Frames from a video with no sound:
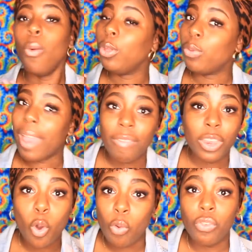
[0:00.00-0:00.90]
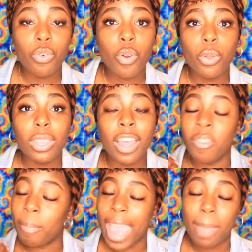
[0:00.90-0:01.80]
When you have an overgrowth
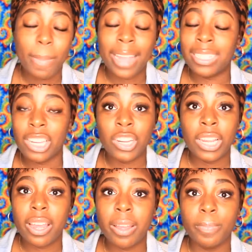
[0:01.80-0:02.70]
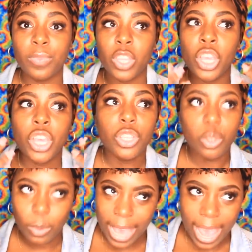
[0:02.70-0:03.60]
of bad bacteria,
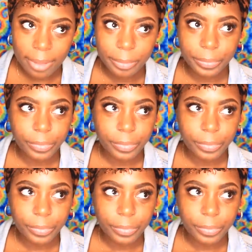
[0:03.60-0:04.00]
you get